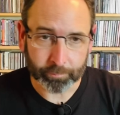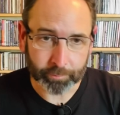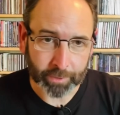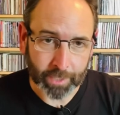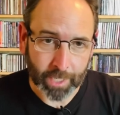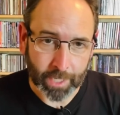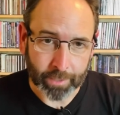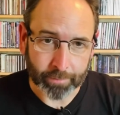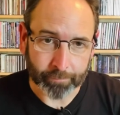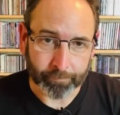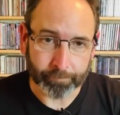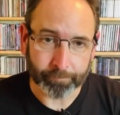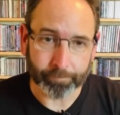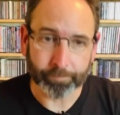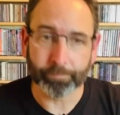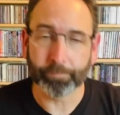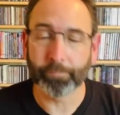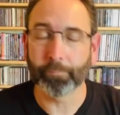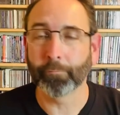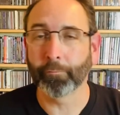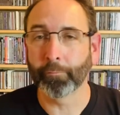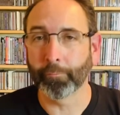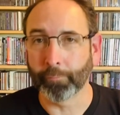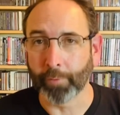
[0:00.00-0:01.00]
kind of
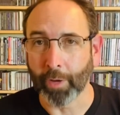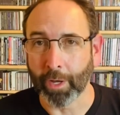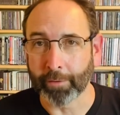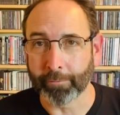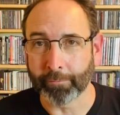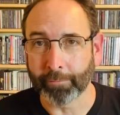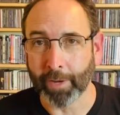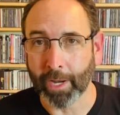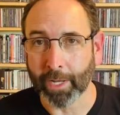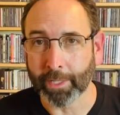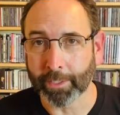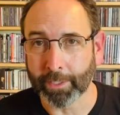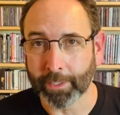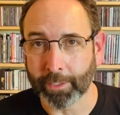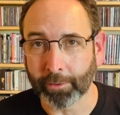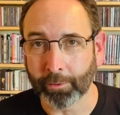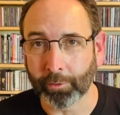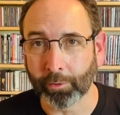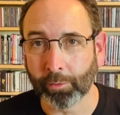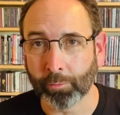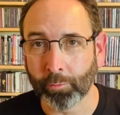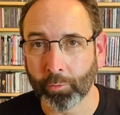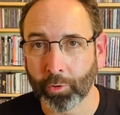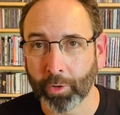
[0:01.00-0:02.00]
fun finding a
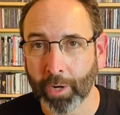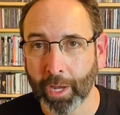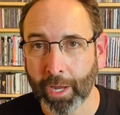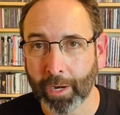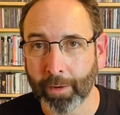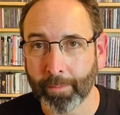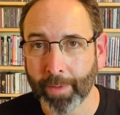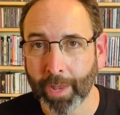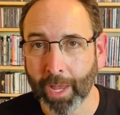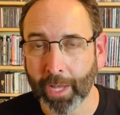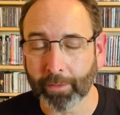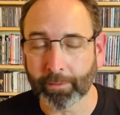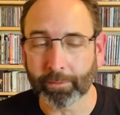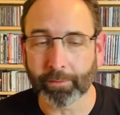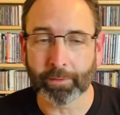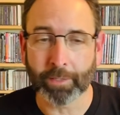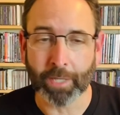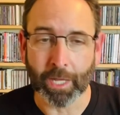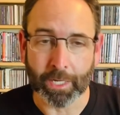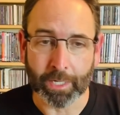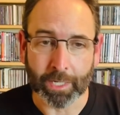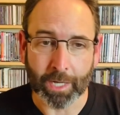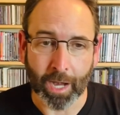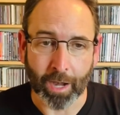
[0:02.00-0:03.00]
little more out about
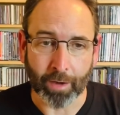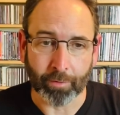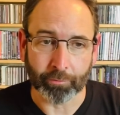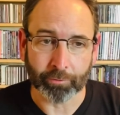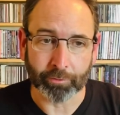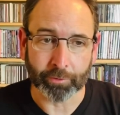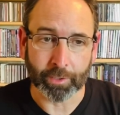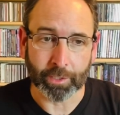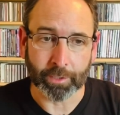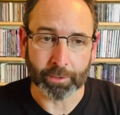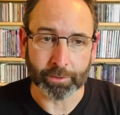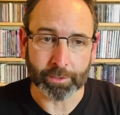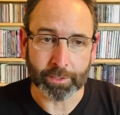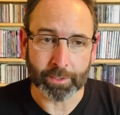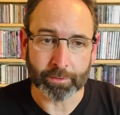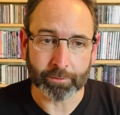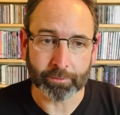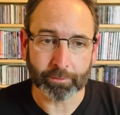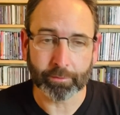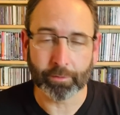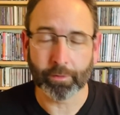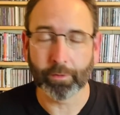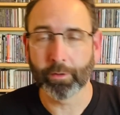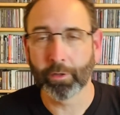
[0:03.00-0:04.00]
Kenny Aronson, at
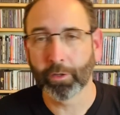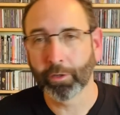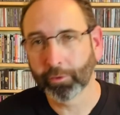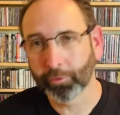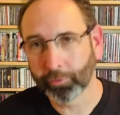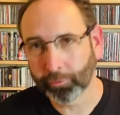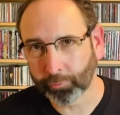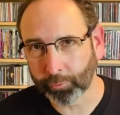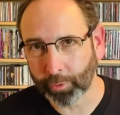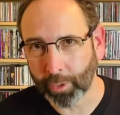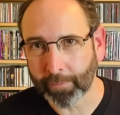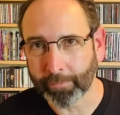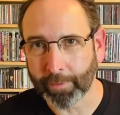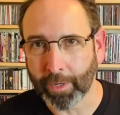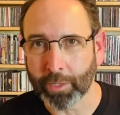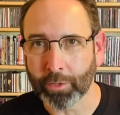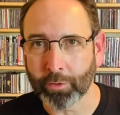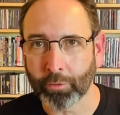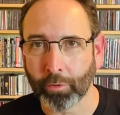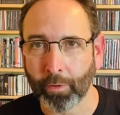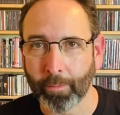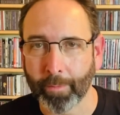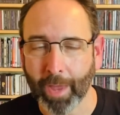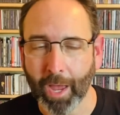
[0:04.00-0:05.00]
least. Shrieve I
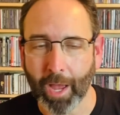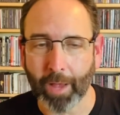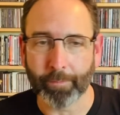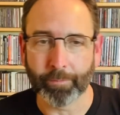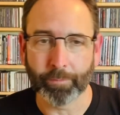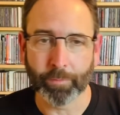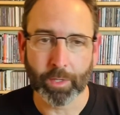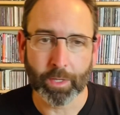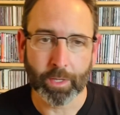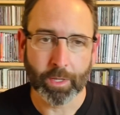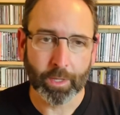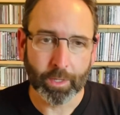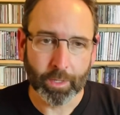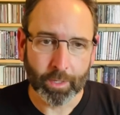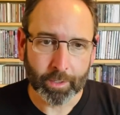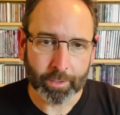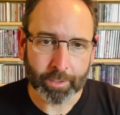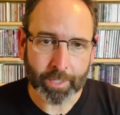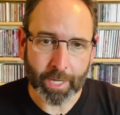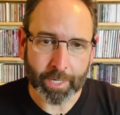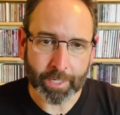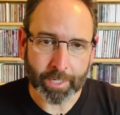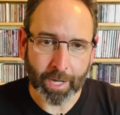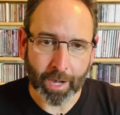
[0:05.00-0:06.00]
knew about.
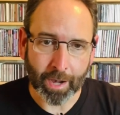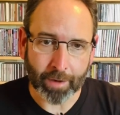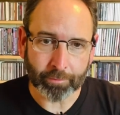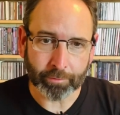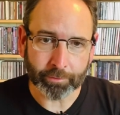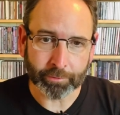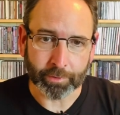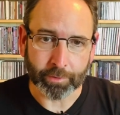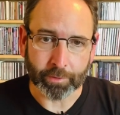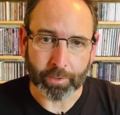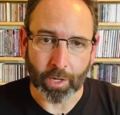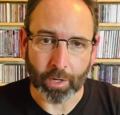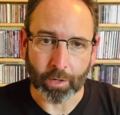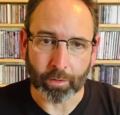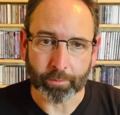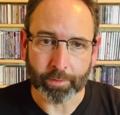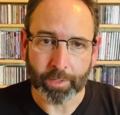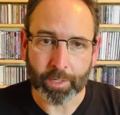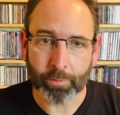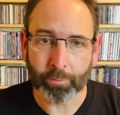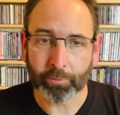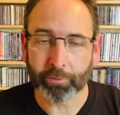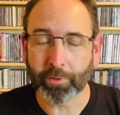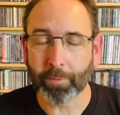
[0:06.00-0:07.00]
Kenny Aronson, though,
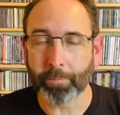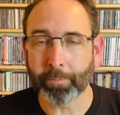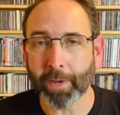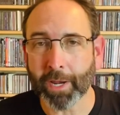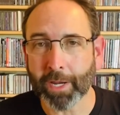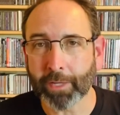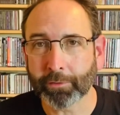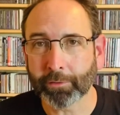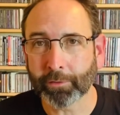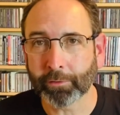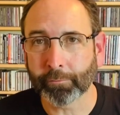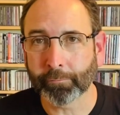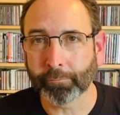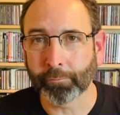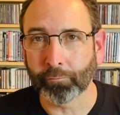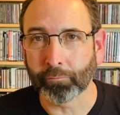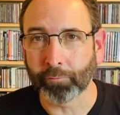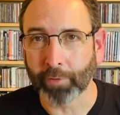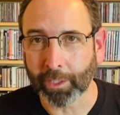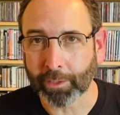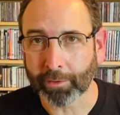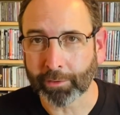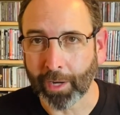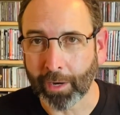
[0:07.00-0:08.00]
he was the bassist for
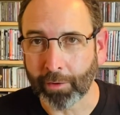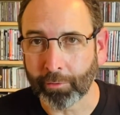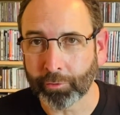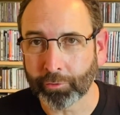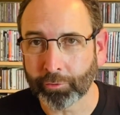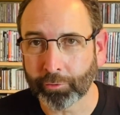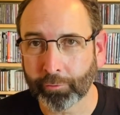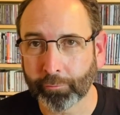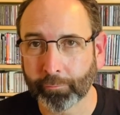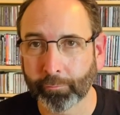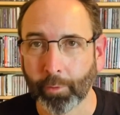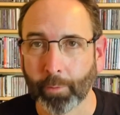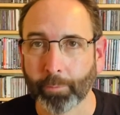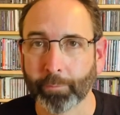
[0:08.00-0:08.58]
Rick Derringer from